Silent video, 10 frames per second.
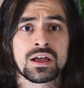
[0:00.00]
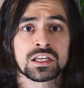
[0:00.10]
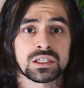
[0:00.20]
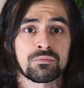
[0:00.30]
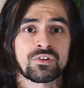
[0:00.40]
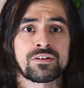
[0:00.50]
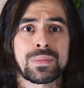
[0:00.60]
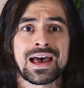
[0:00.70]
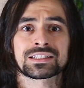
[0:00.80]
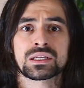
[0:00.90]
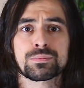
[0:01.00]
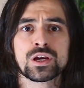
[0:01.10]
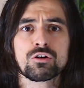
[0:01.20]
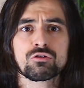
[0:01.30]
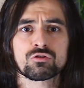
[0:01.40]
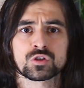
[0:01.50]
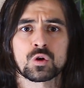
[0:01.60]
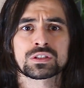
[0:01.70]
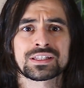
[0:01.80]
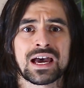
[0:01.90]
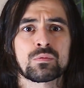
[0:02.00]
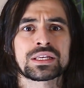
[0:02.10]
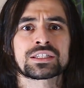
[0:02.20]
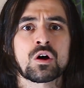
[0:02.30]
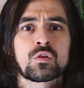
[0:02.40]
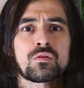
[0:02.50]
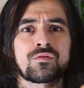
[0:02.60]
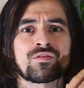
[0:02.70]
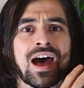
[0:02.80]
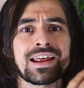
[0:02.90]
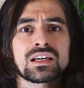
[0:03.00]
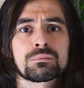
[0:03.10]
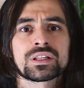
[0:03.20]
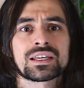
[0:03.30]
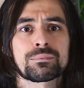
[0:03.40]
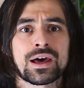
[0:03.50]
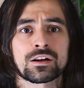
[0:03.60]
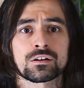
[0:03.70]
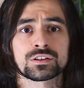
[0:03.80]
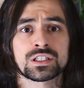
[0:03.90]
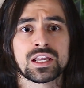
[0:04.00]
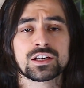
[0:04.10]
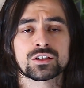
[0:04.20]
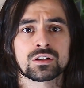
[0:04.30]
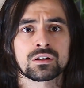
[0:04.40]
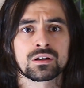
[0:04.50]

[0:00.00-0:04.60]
Some frame it as an empirical result that we don't find complete competitors in nature.